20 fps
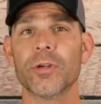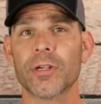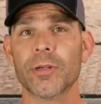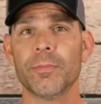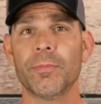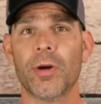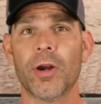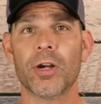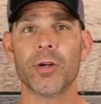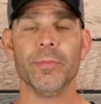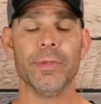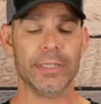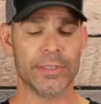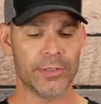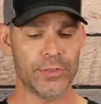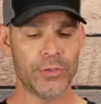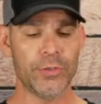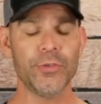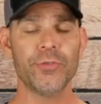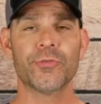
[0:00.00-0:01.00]
compartments,
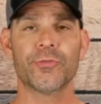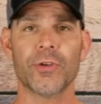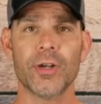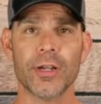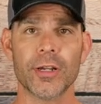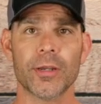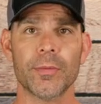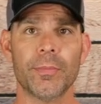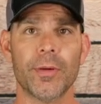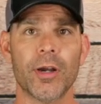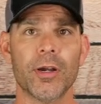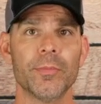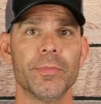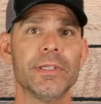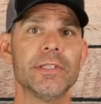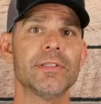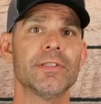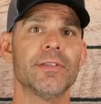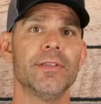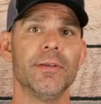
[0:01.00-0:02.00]
two front
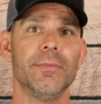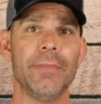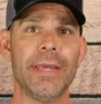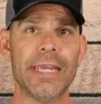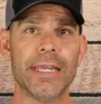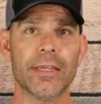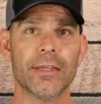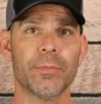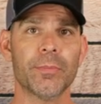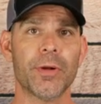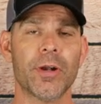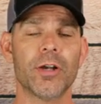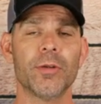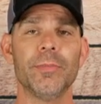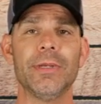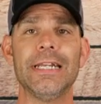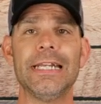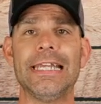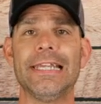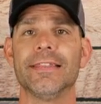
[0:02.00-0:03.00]
compartments, the main
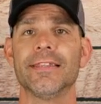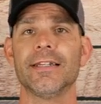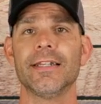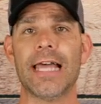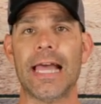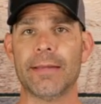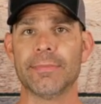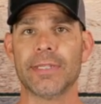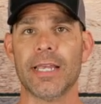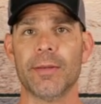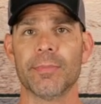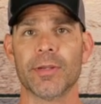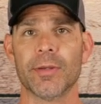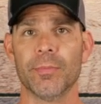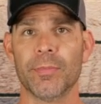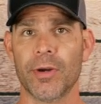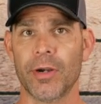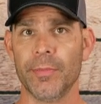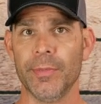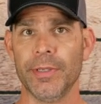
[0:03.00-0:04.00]
compartment and the laptop
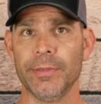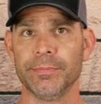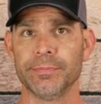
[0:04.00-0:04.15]
compartment.